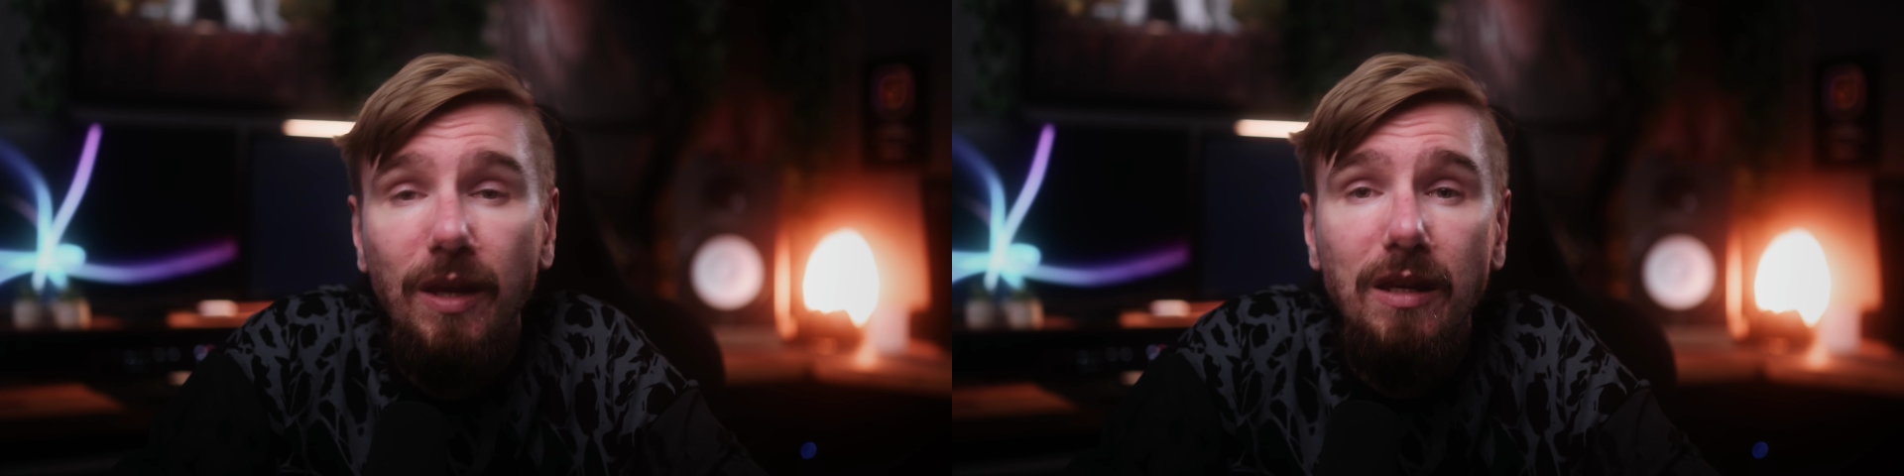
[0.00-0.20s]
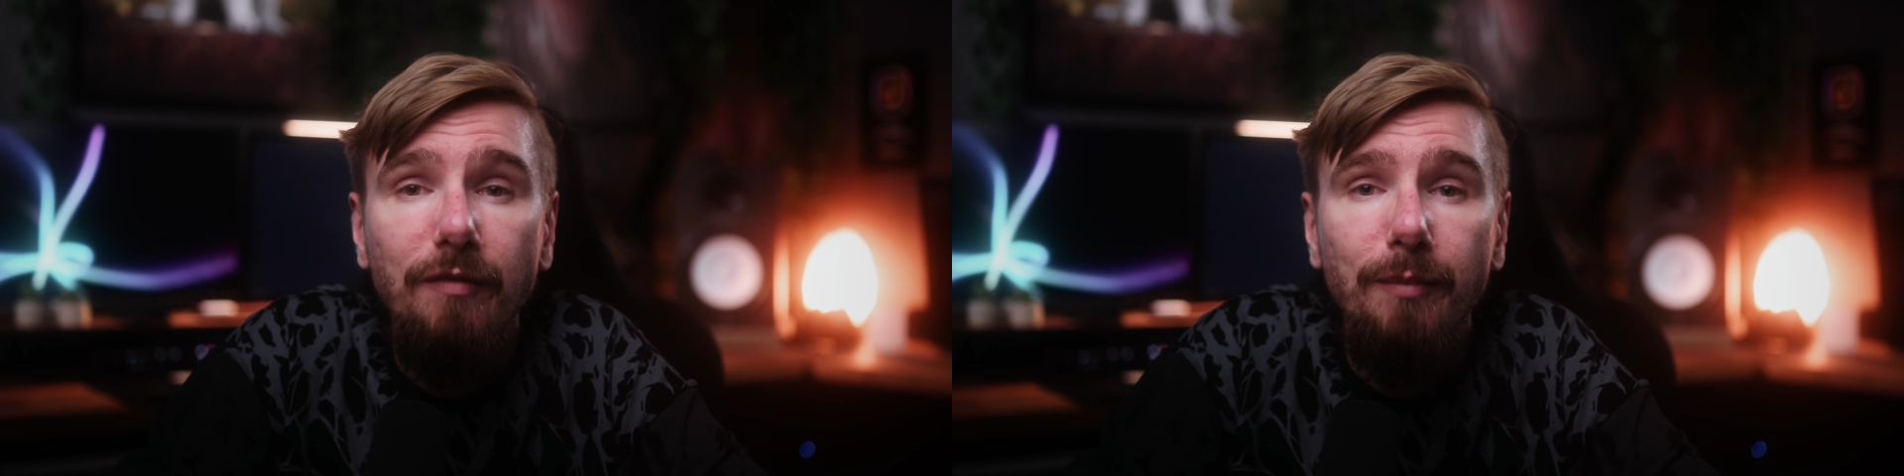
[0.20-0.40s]

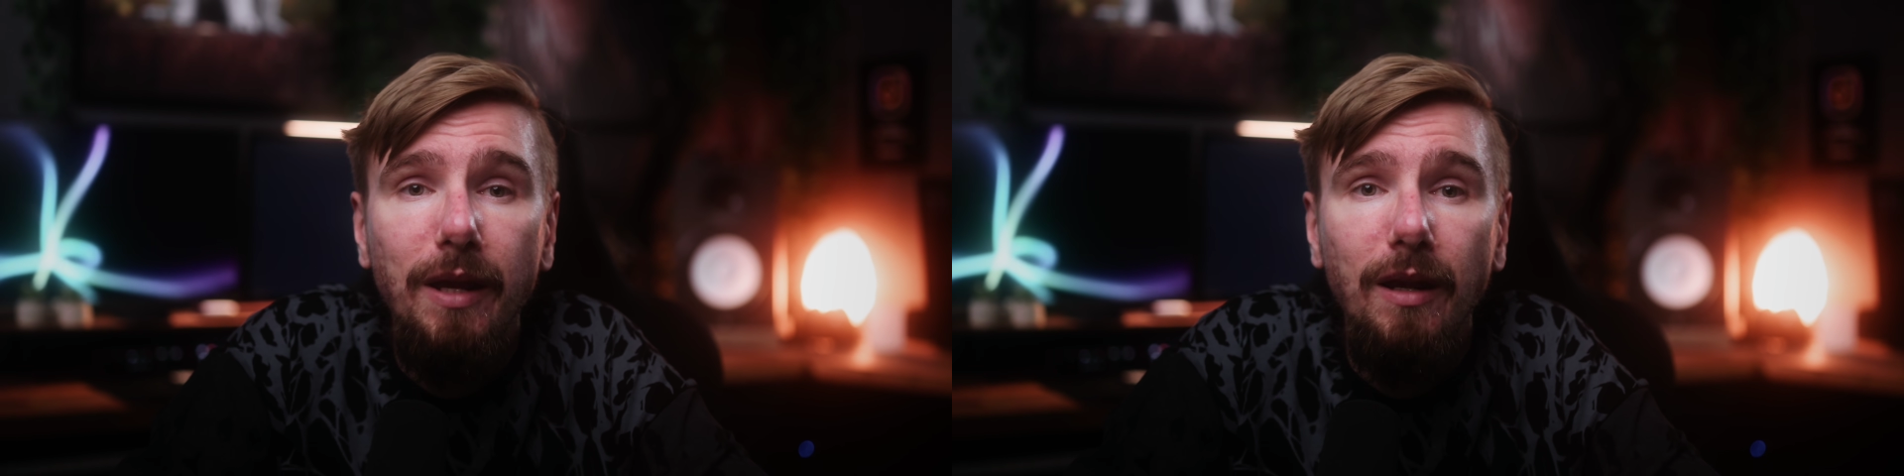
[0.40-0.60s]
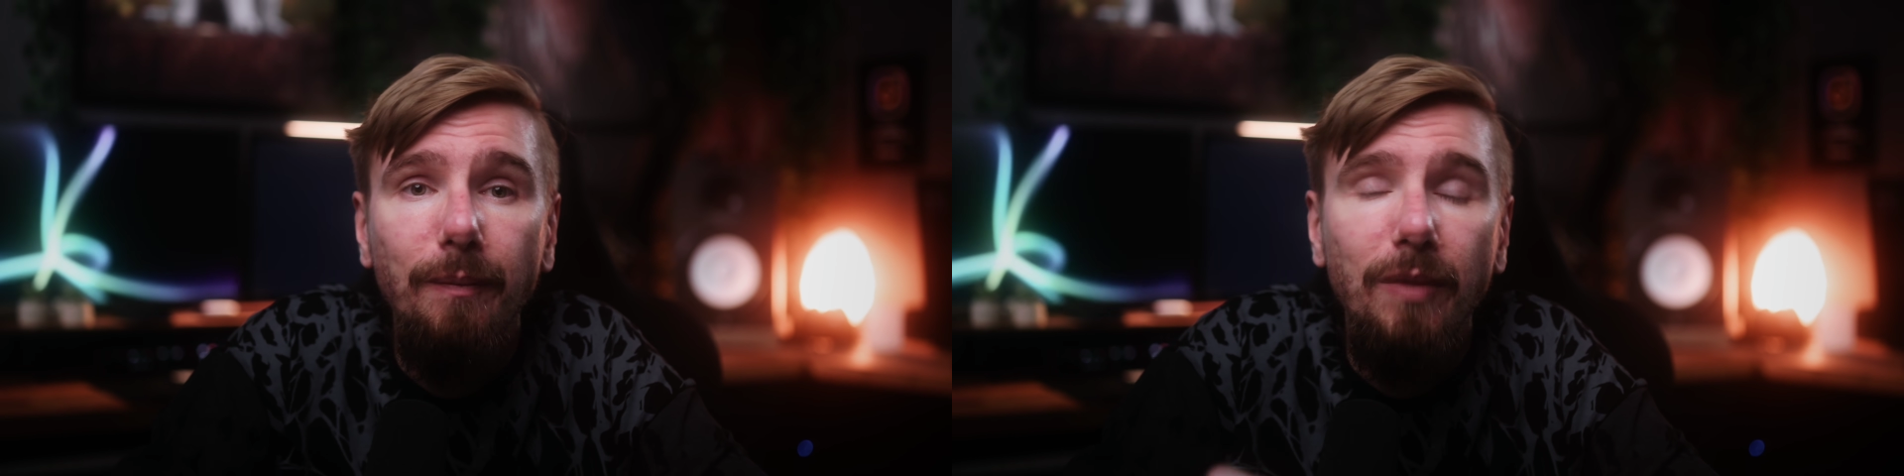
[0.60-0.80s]
and even
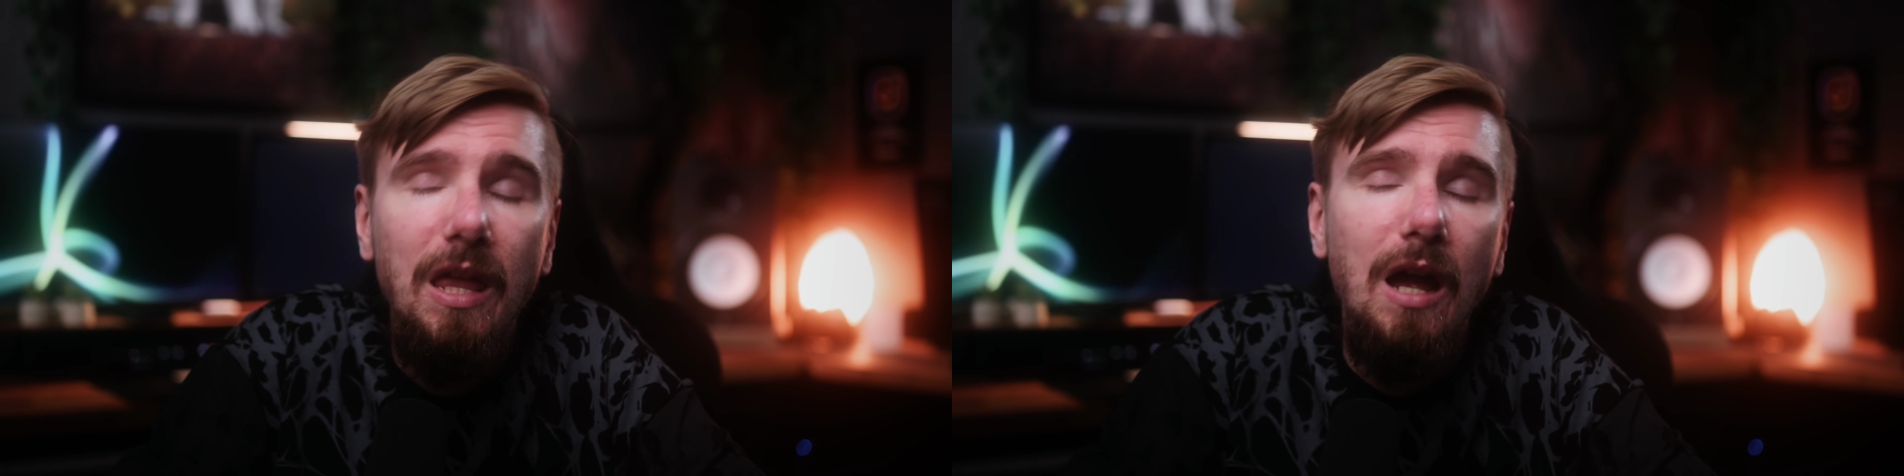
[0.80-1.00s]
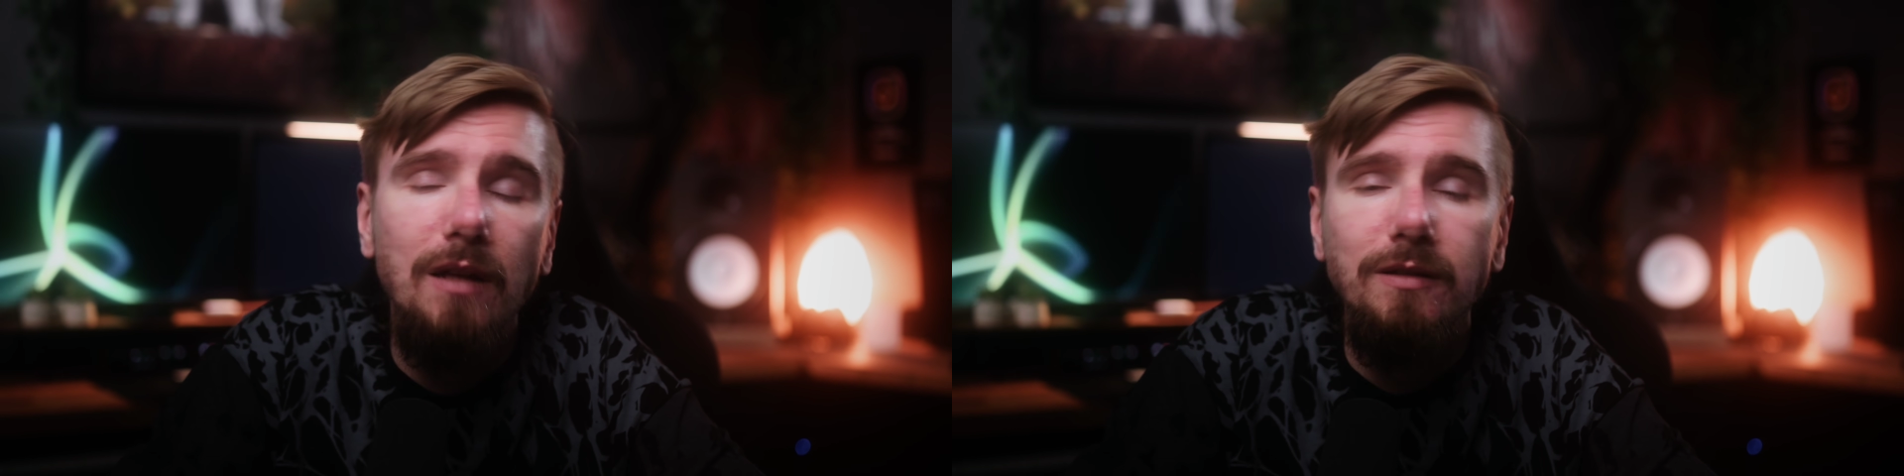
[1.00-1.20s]
better, there are